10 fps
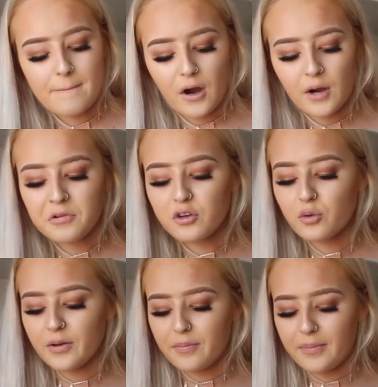but I'm not
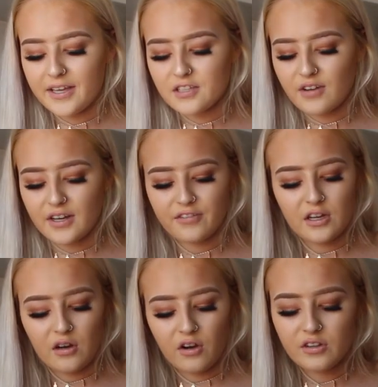normally the biggest fan of
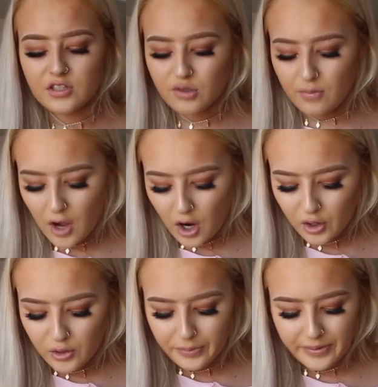culottes, so I'm
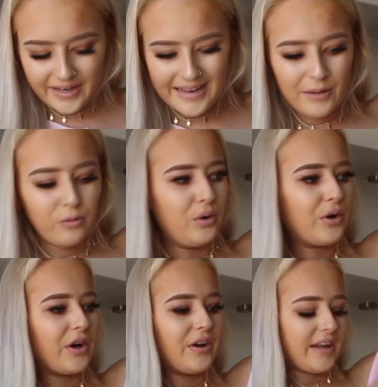hoping it will
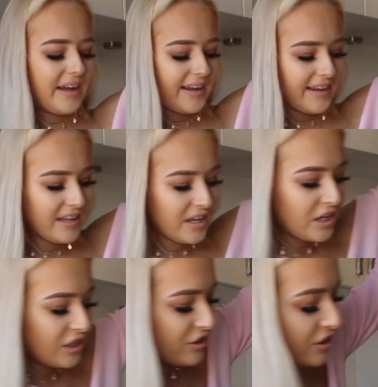look okay.
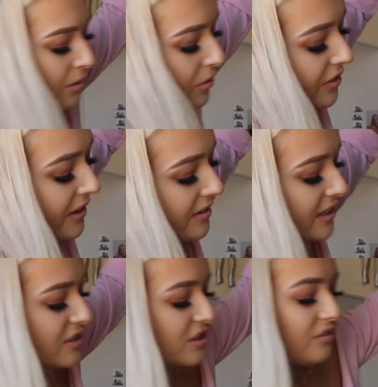Do you know what, that
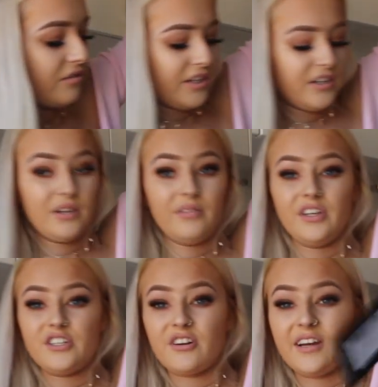actually look really cute with
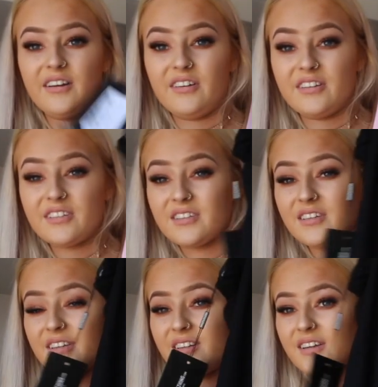these trainers.
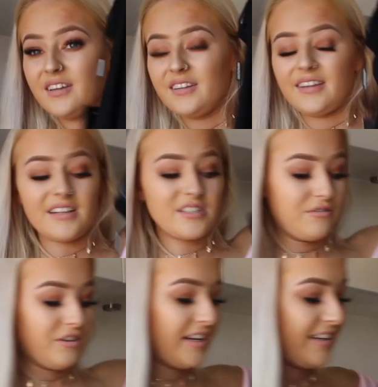That's
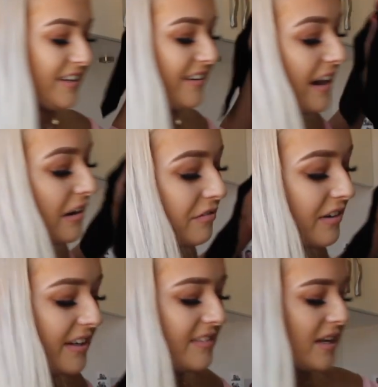a really cute
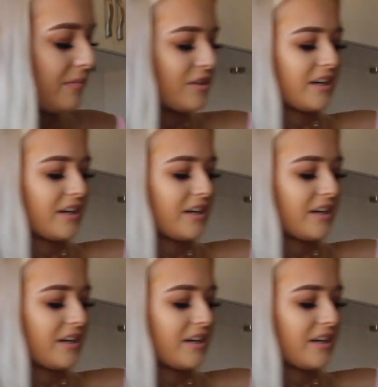outfit and a denim